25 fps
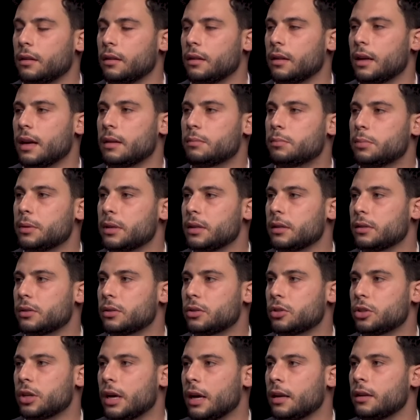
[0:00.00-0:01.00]
that
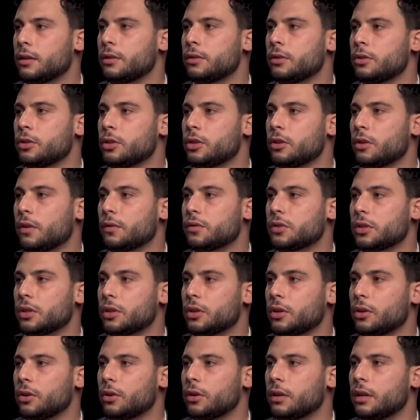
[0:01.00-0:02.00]
biggest challenge of
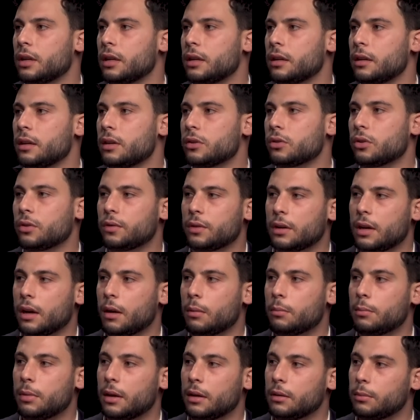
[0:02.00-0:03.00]
security is
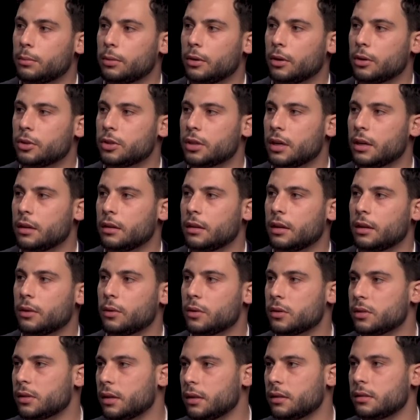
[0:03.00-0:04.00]
overcome by the blockchain. Like I
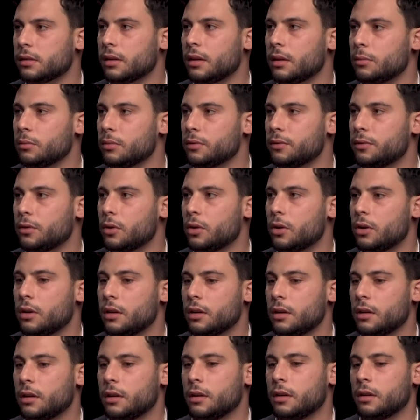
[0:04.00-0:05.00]
was saying before,
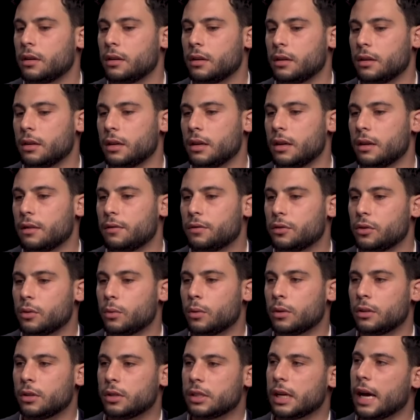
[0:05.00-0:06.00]
if you
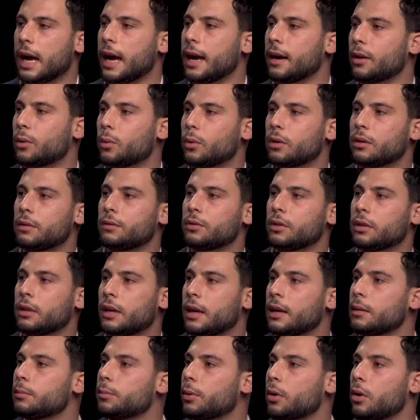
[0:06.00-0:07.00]
wanted to hack one of your
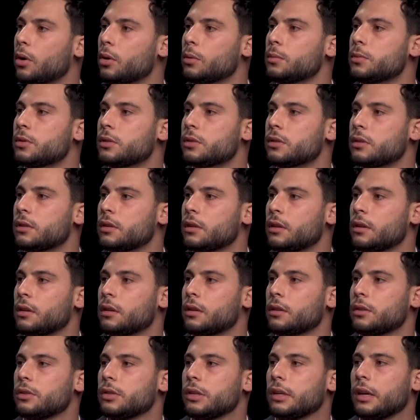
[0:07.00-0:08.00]
light bulbs
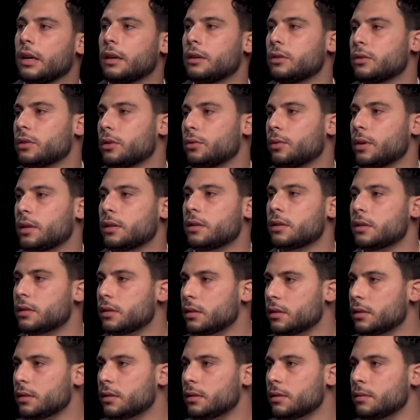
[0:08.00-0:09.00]
to get into the rest of the
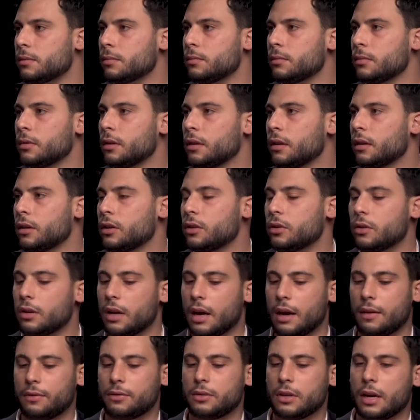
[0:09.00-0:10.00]
system, you'd
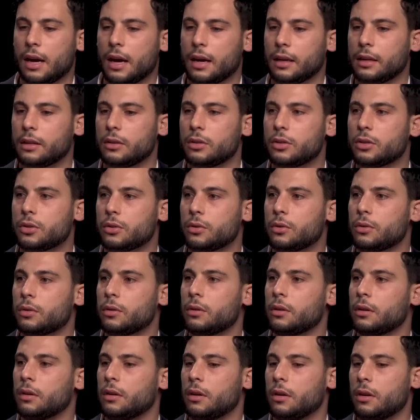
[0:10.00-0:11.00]
have to hack into
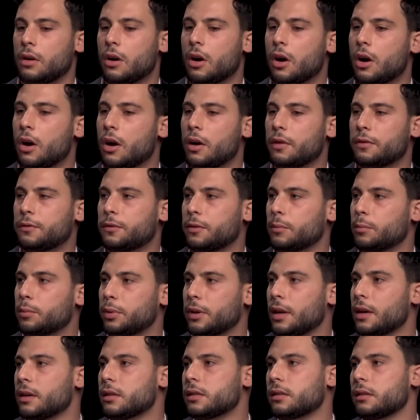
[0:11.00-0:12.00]
half
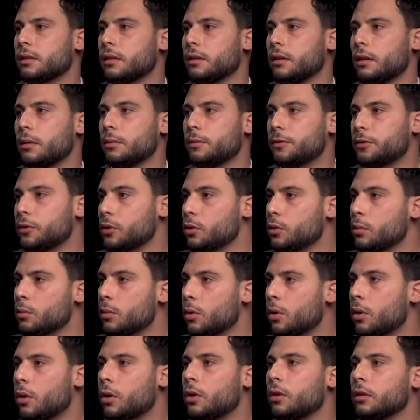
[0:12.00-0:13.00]
plus a few
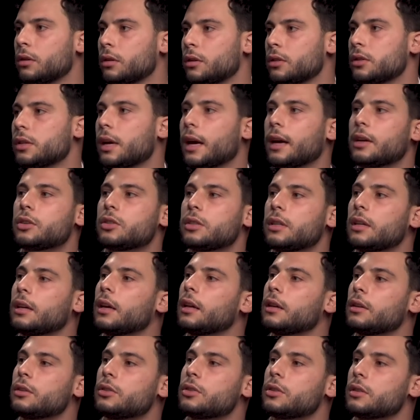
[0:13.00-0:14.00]
more to actually
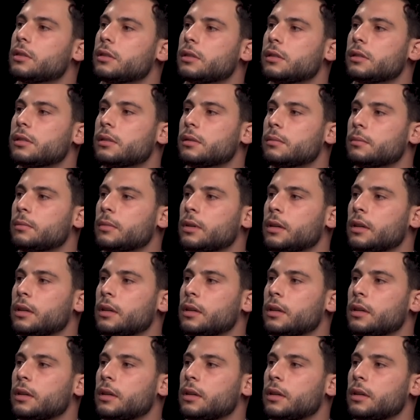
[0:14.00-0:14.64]
get into your system.